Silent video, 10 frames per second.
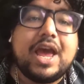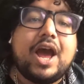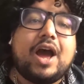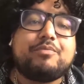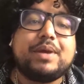
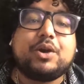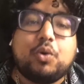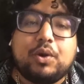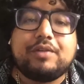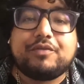have been
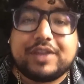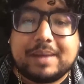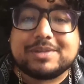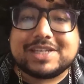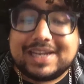calling for them
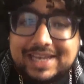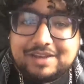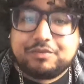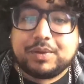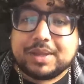to
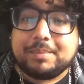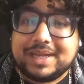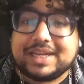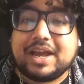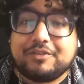leave with
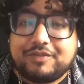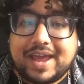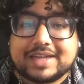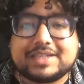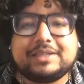immediate effect,